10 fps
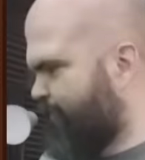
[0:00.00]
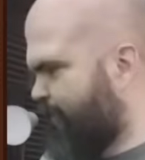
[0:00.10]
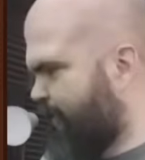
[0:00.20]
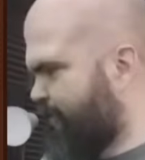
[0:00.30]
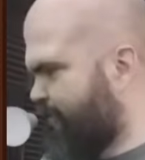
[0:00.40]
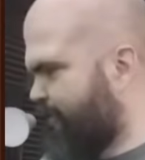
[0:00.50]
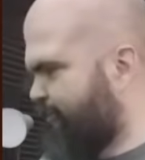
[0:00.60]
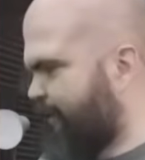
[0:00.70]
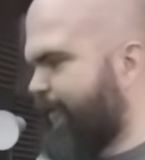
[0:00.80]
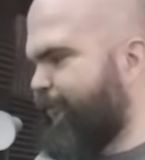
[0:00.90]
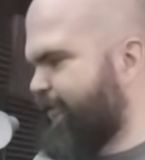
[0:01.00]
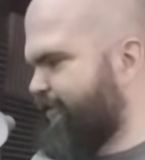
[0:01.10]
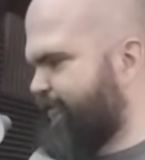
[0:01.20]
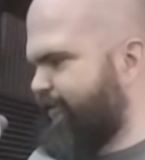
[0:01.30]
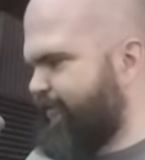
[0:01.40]
Are you streaming on Twitch? I'm only
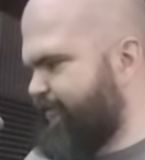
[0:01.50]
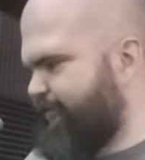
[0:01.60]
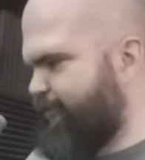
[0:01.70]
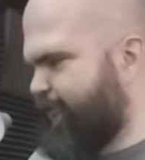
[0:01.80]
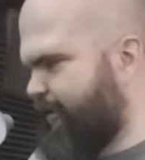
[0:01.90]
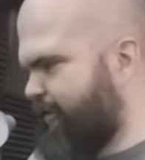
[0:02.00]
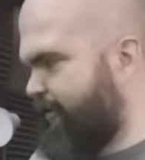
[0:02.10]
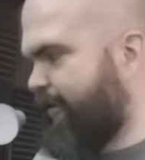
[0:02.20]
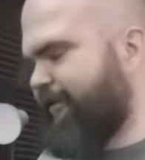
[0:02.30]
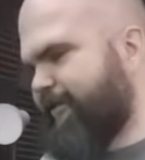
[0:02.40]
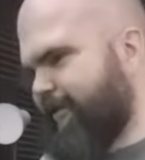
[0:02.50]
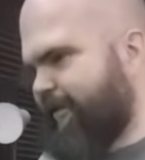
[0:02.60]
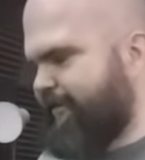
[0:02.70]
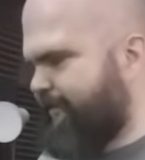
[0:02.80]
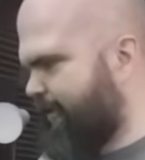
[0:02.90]
streaming on YouTube right now. I could
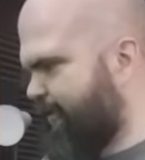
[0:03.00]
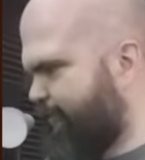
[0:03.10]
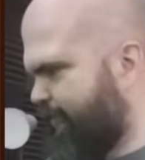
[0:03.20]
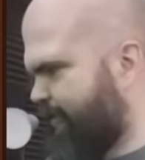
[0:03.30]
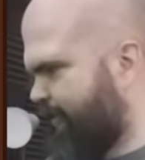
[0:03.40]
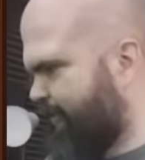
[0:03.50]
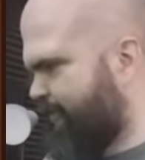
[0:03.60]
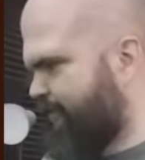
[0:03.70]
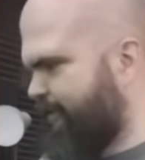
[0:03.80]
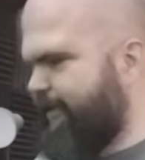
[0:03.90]
change it later. We'll see how it goes.